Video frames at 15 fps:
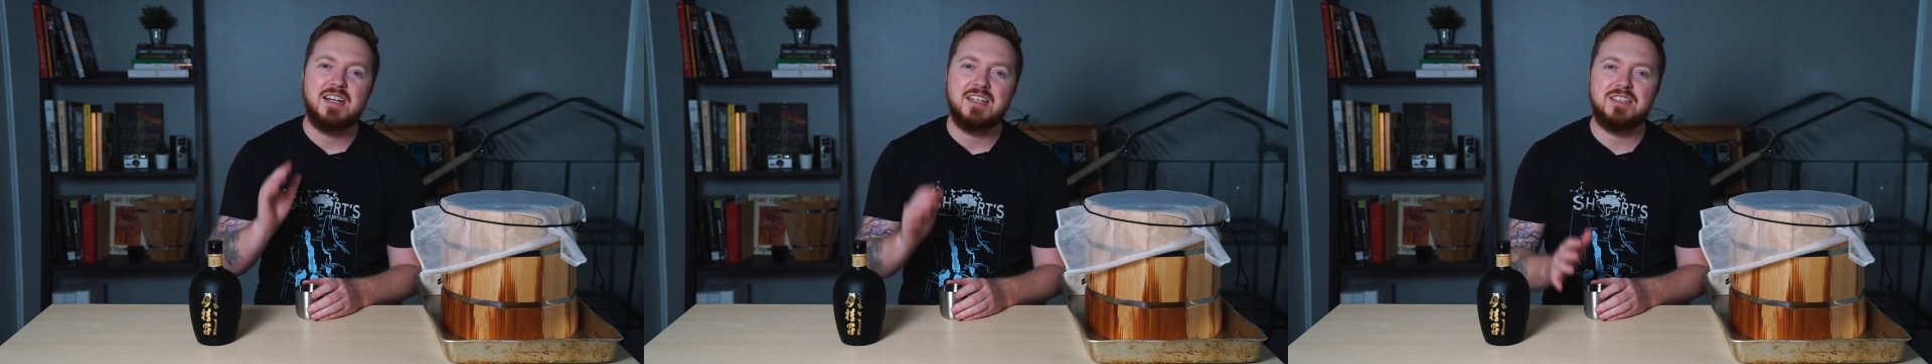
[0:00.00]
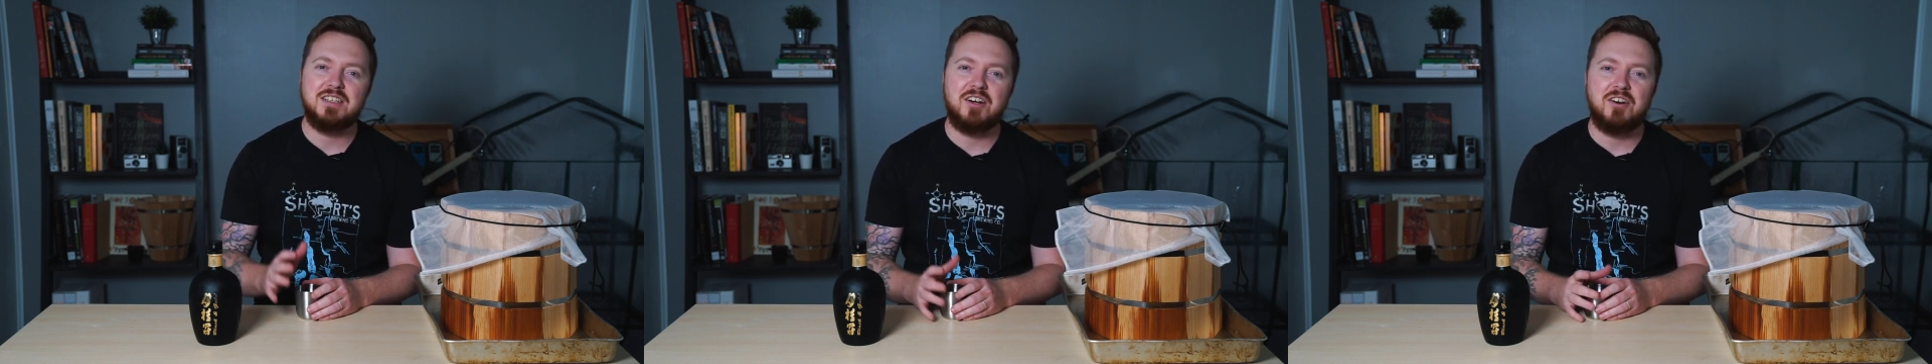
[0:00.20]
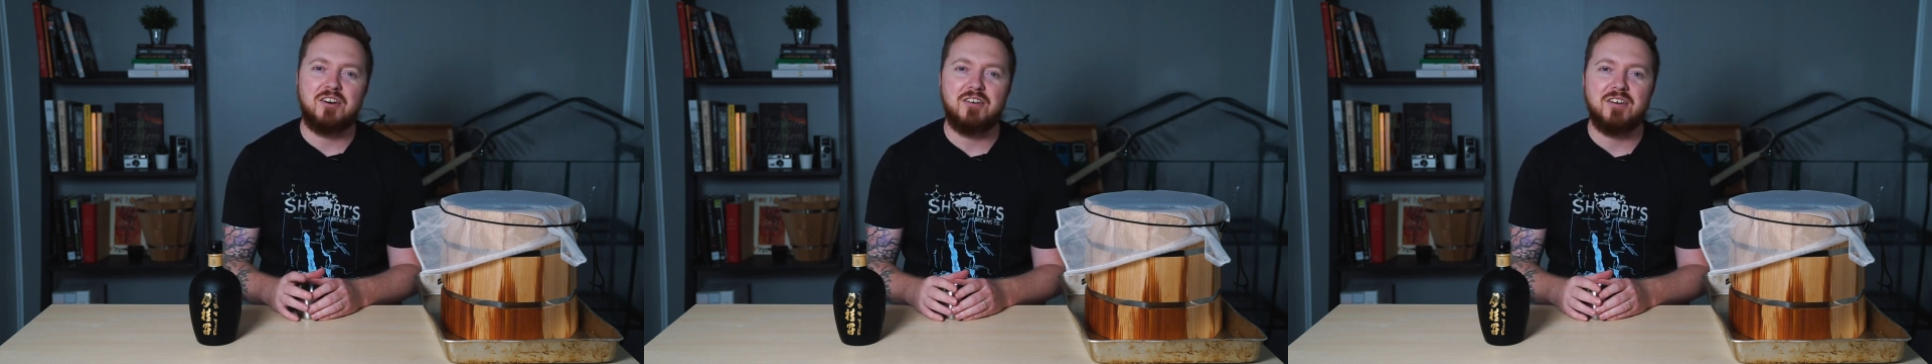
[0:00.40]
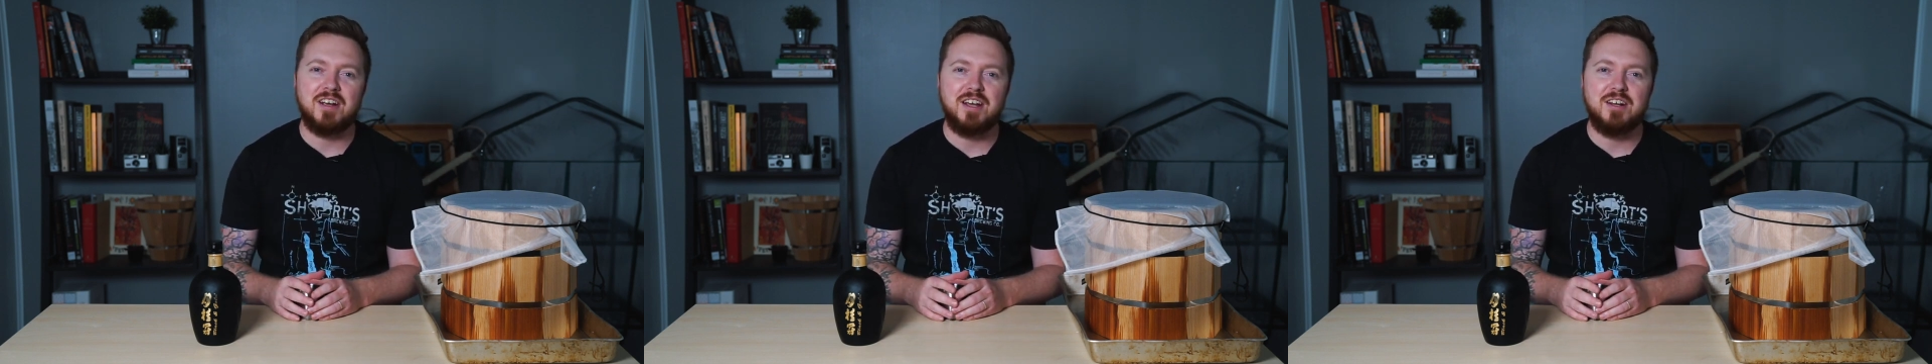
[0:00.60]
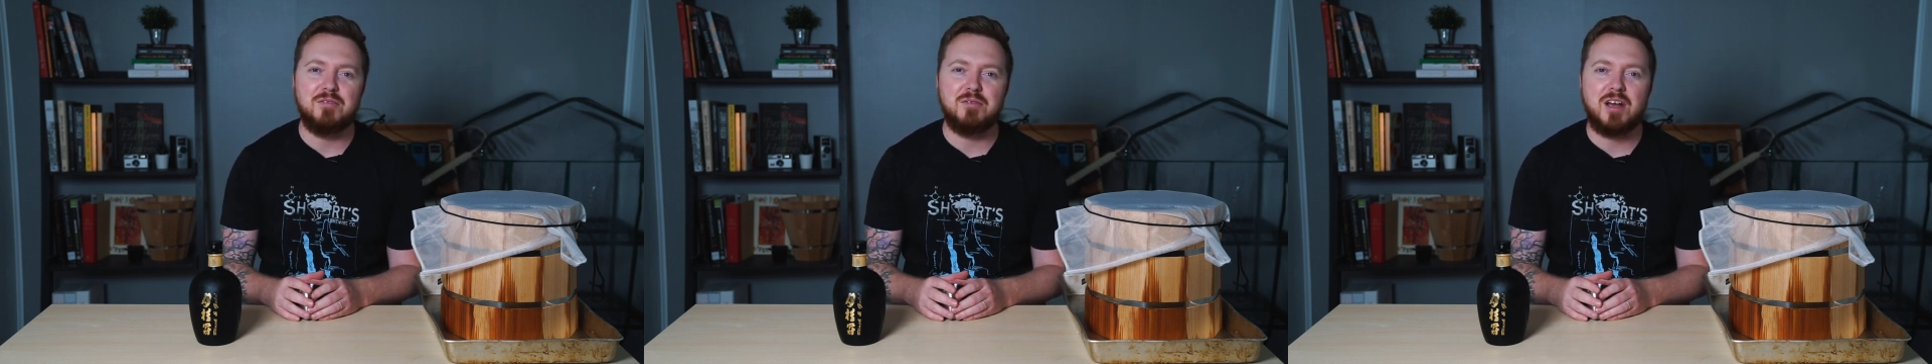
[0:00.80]
So
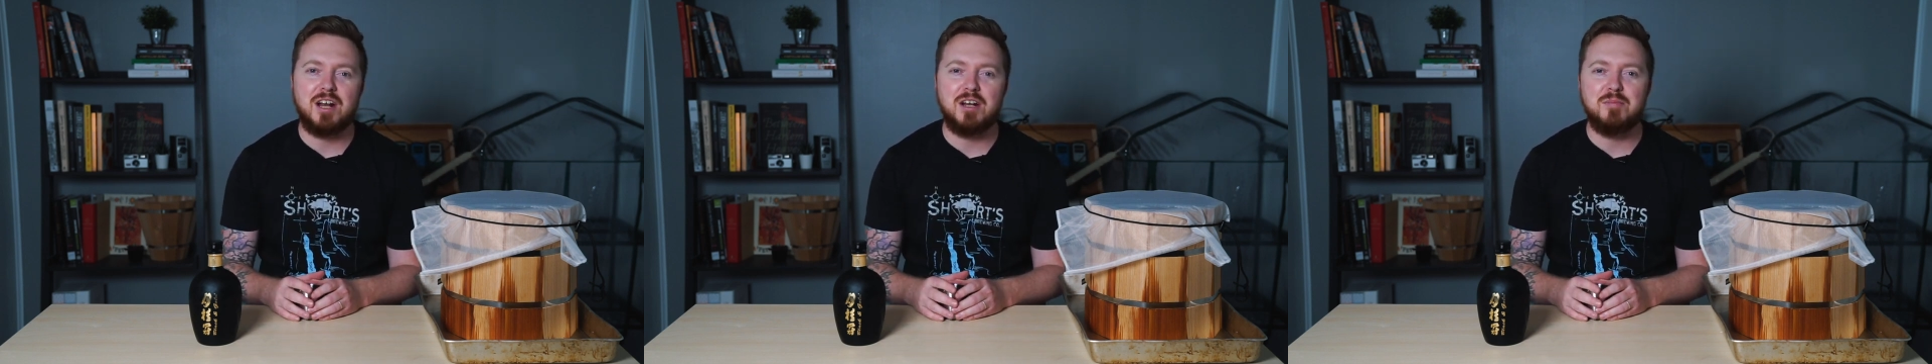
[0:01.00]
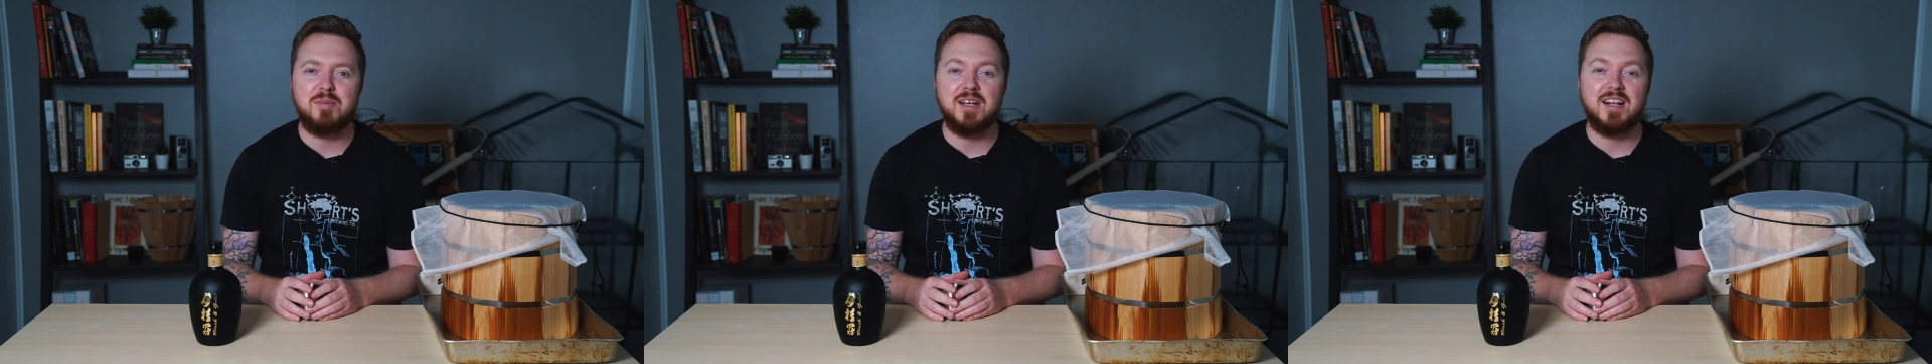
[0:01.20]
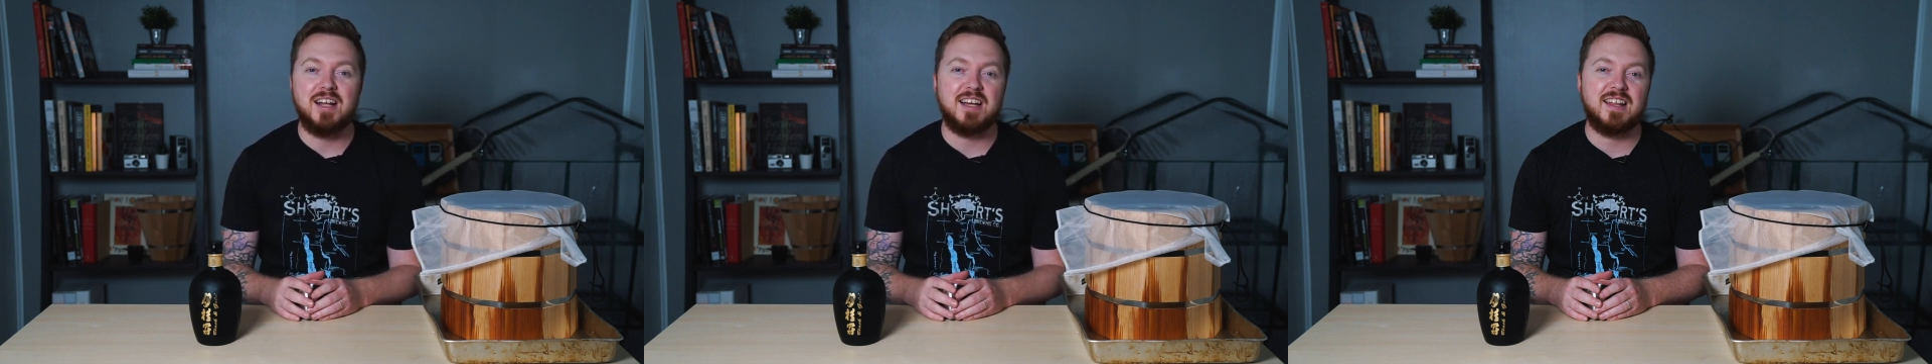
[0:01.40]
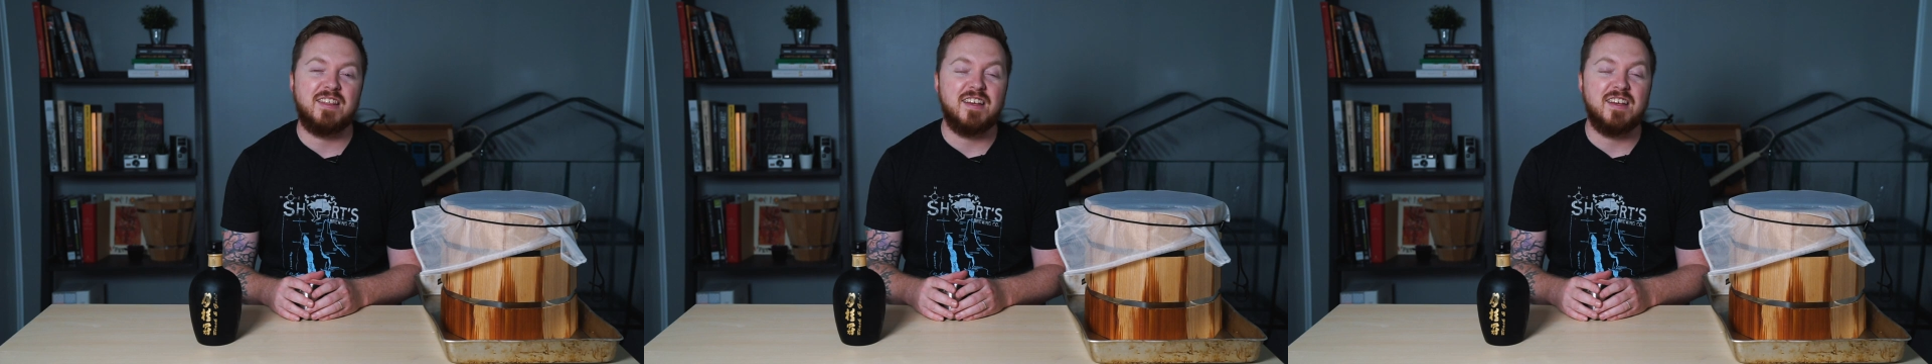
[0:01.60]
it'll kind of be like